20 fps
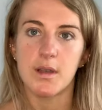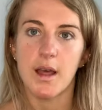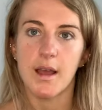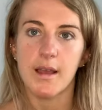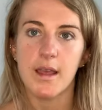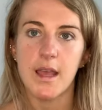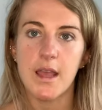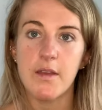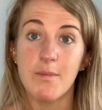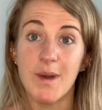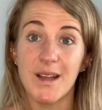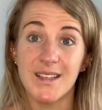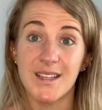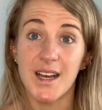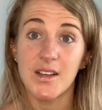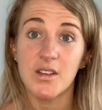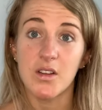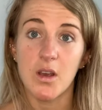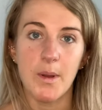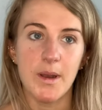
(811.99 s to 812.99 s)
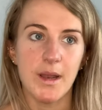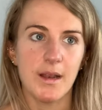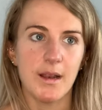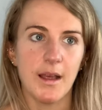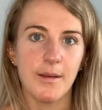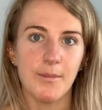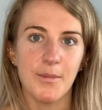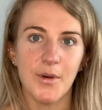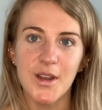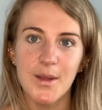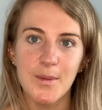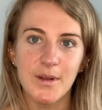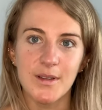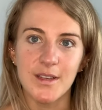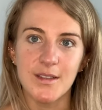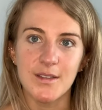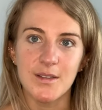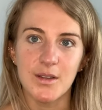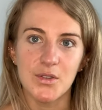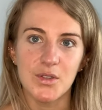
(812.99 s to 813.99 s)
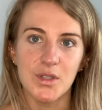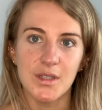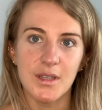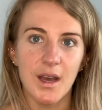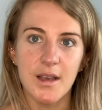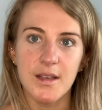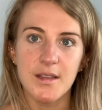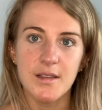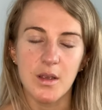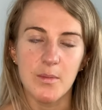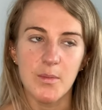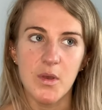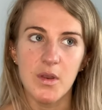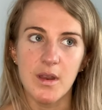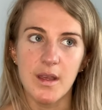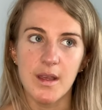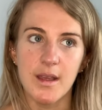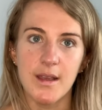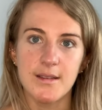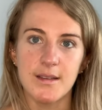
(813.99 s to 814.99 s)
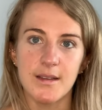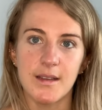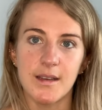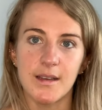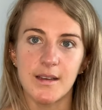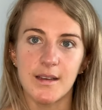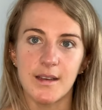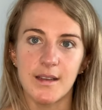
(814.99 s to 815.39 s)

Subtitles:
Like even my dad commented, like, bodybuilding's such a nice community, isn't it?